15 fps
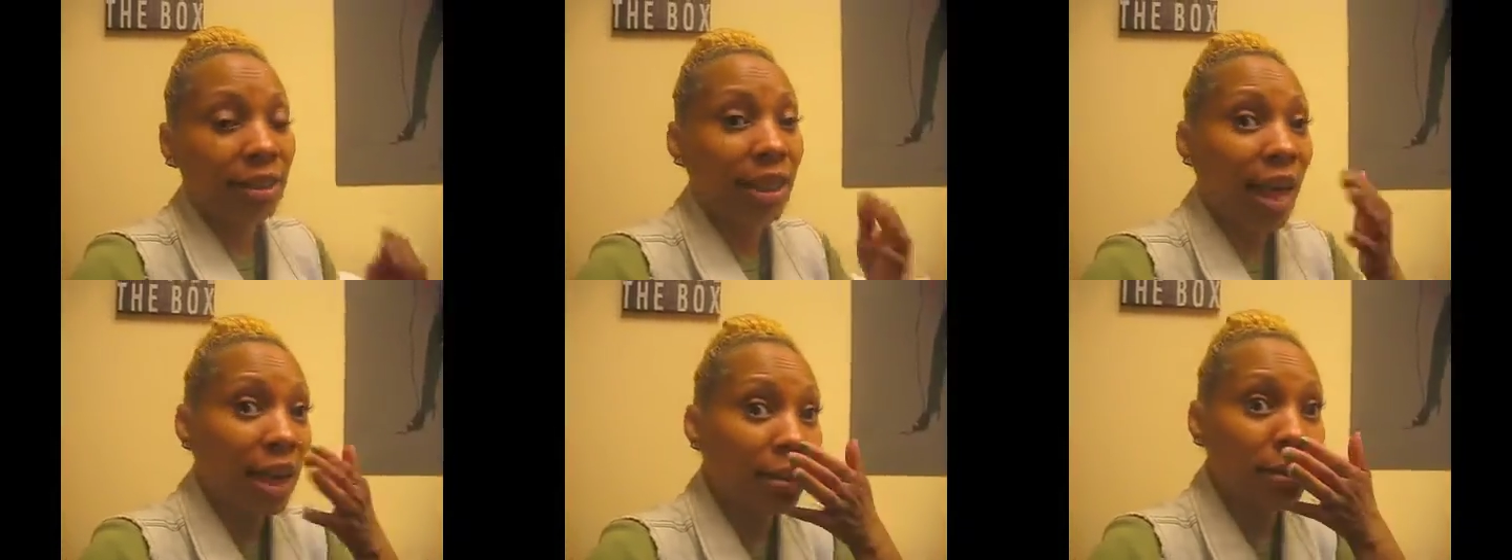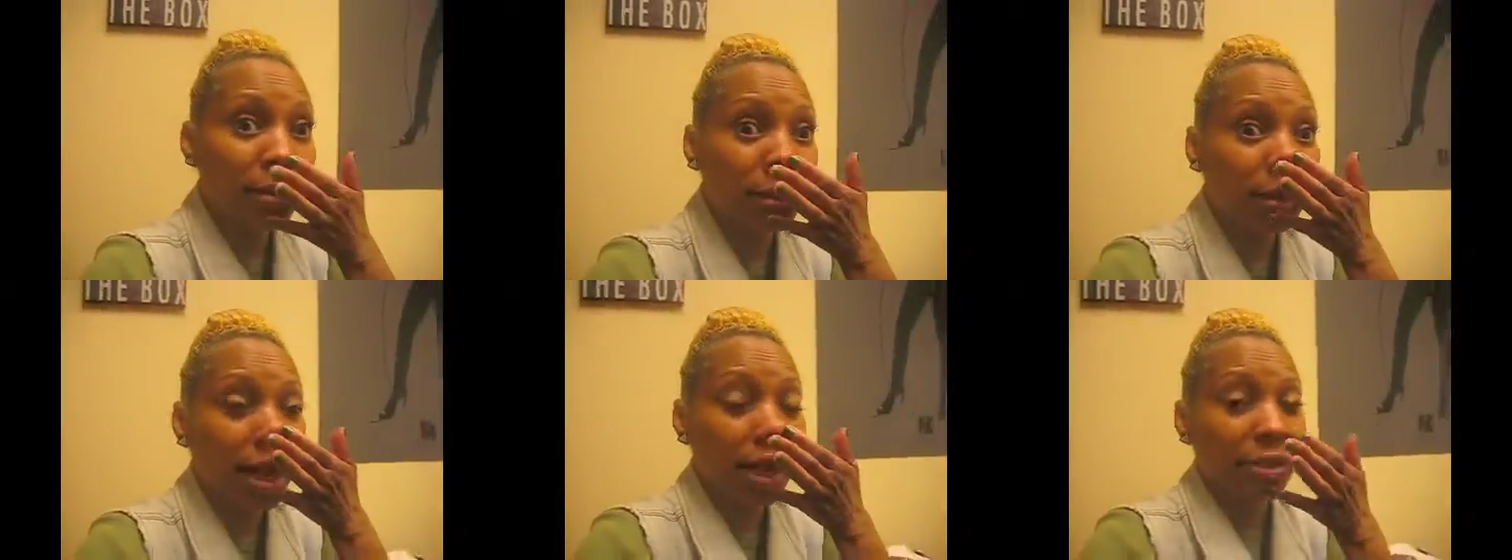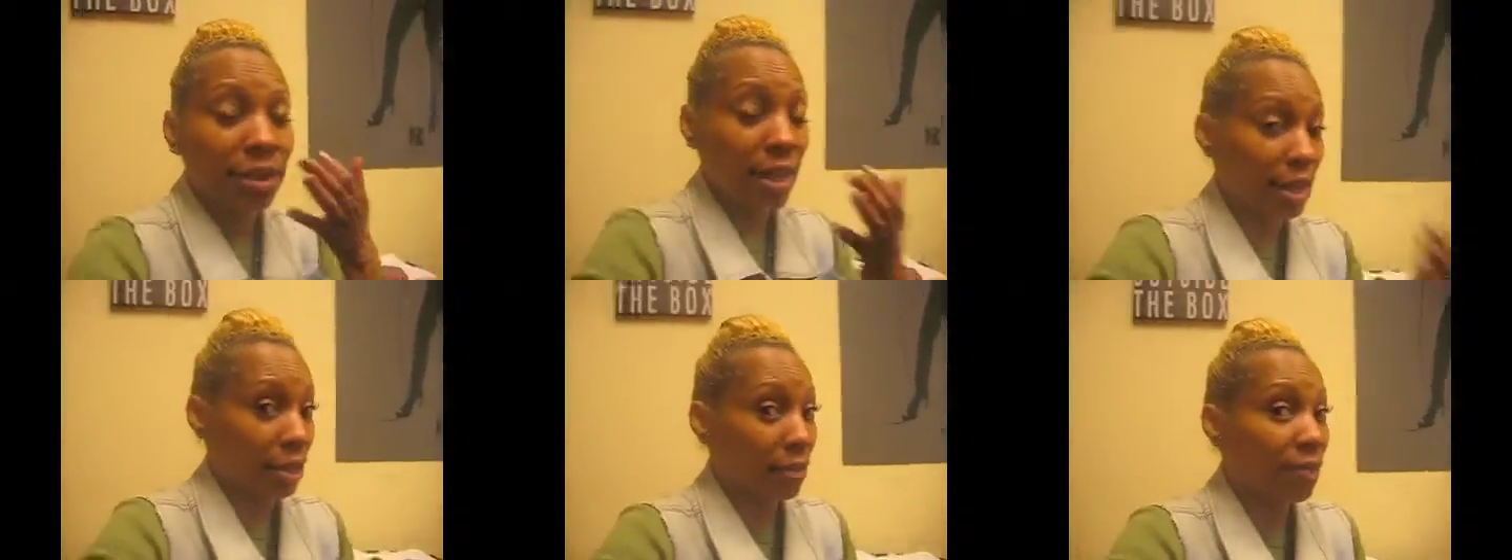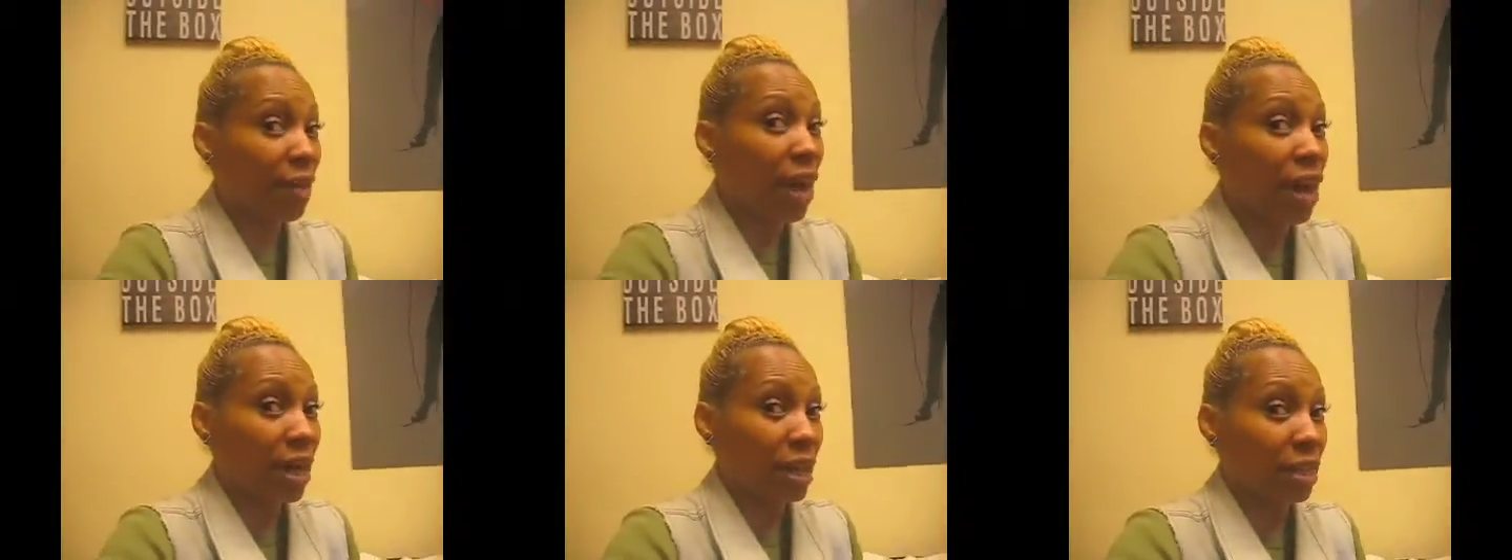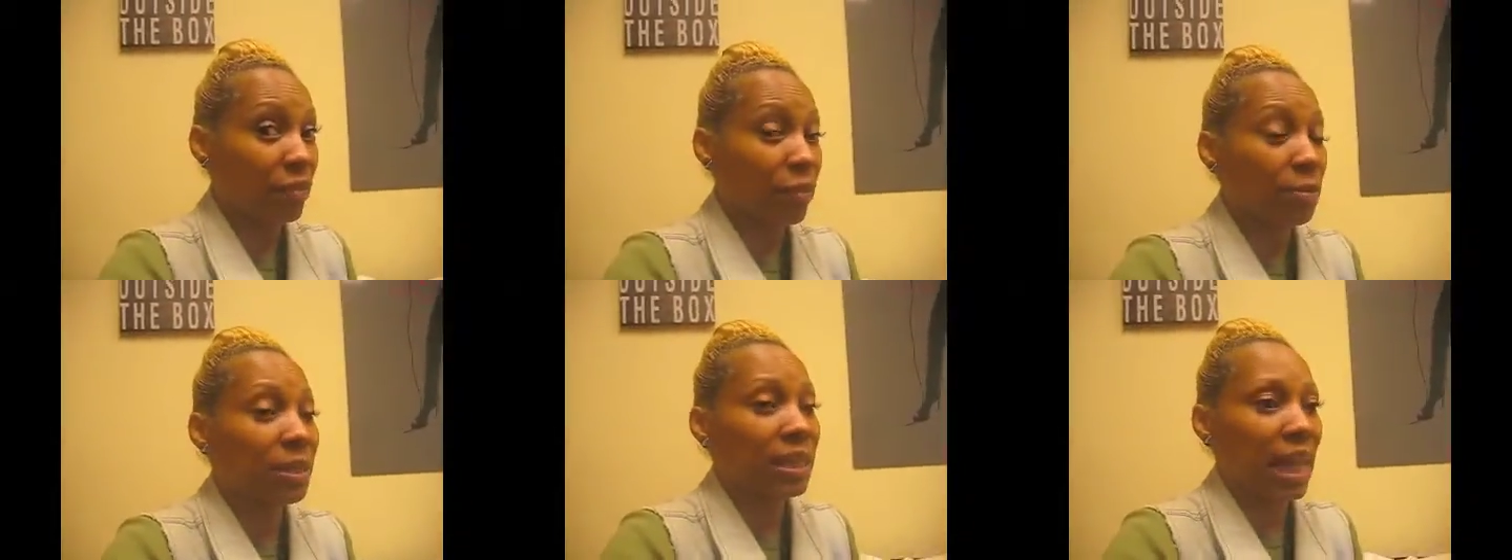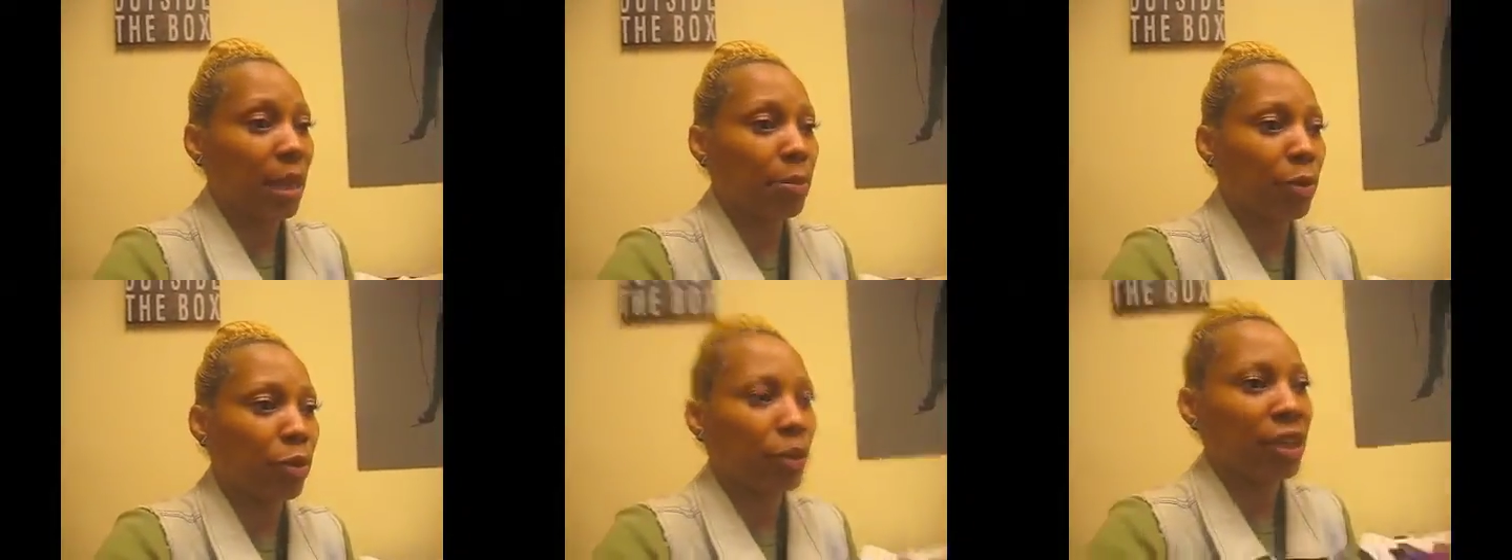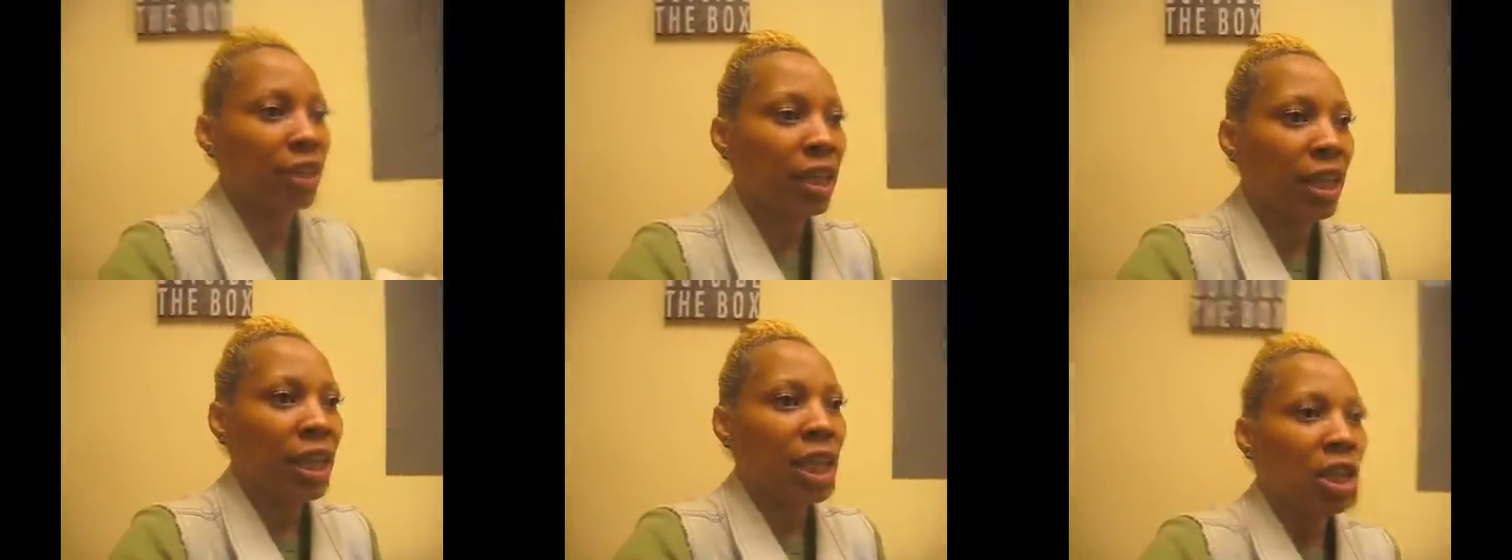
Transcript: A lot of salons, they get fined from state board.